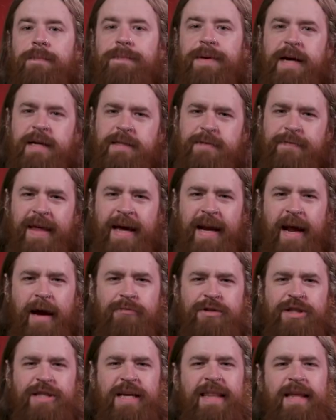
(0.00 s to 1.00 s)
Because of that, I
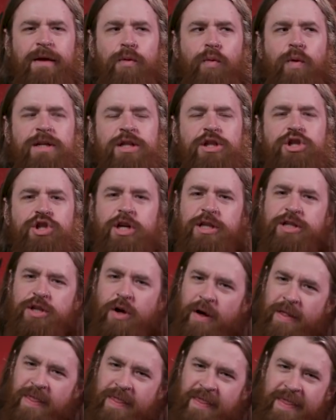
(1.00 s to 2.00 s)
would say that it wasn't just
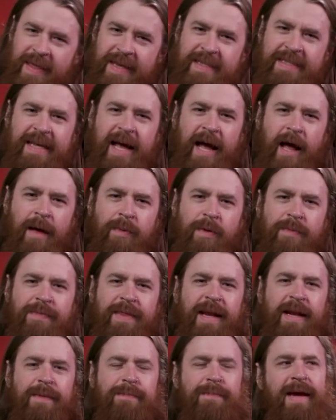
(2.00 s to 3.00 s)
on this album
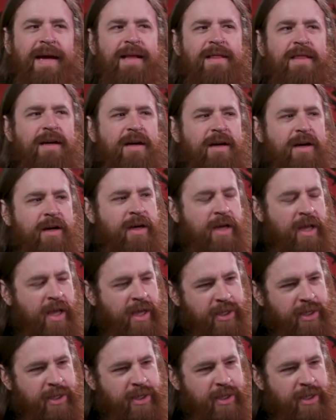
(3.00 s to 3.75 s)
that it made the,